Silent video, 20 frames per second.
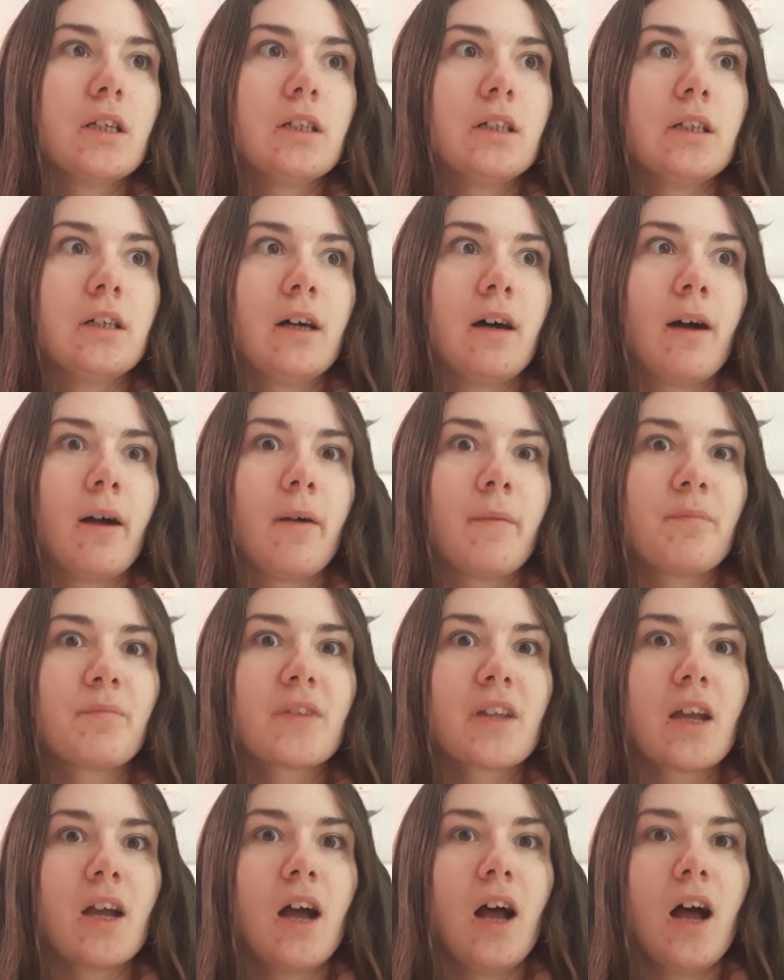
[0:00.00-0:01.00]
uh,
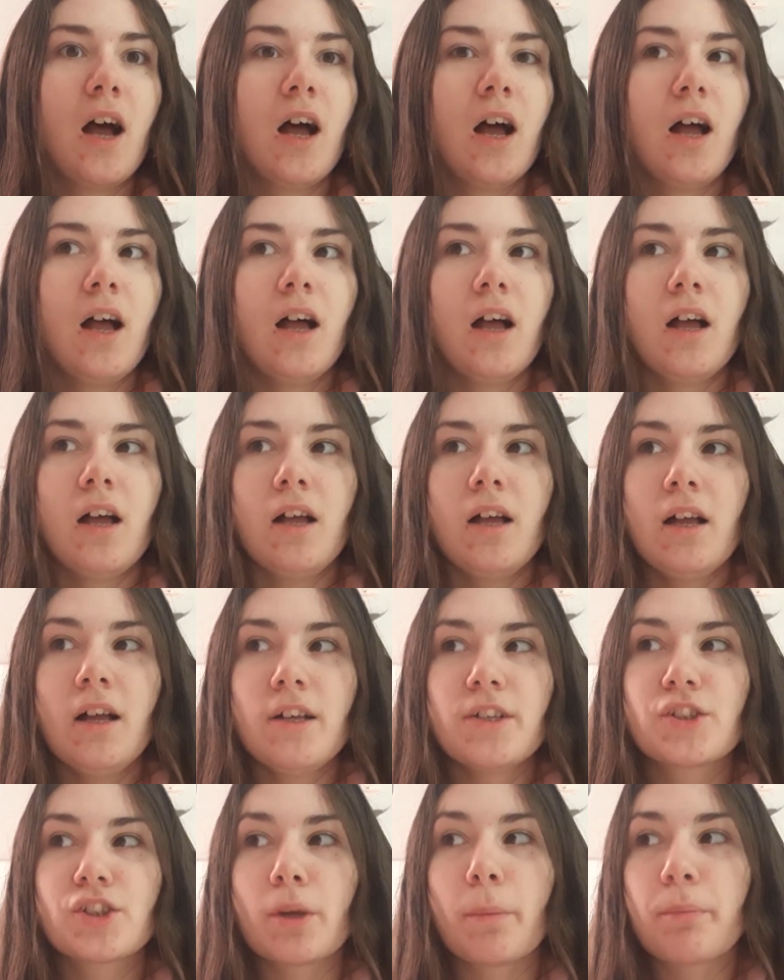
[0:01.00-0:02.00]

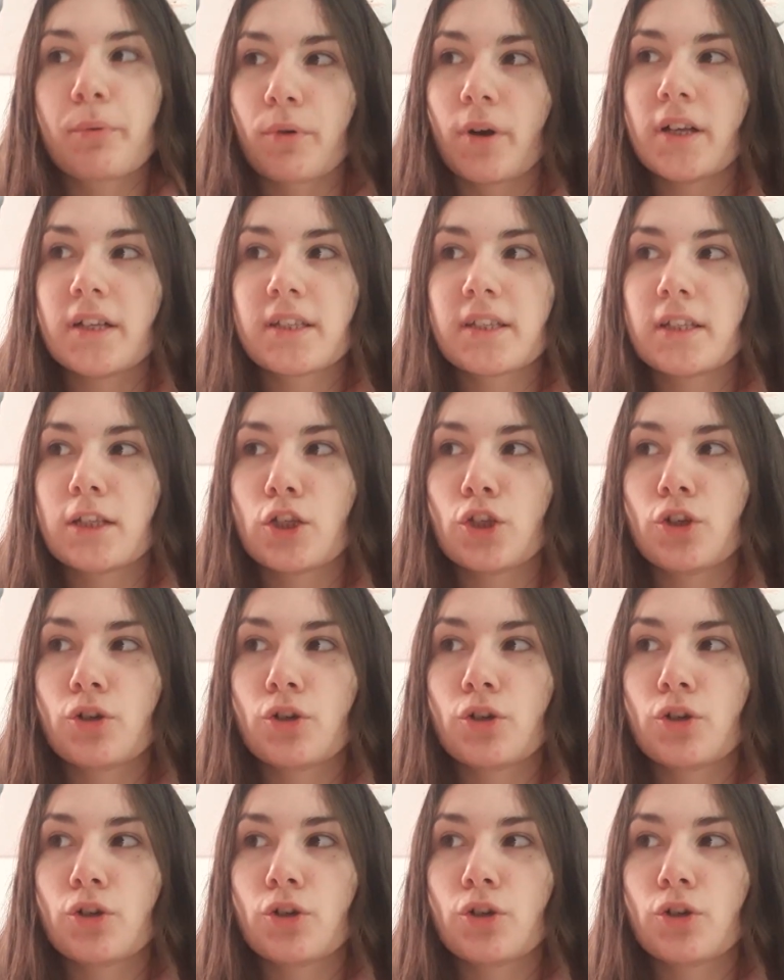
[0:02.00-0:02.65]
suppressing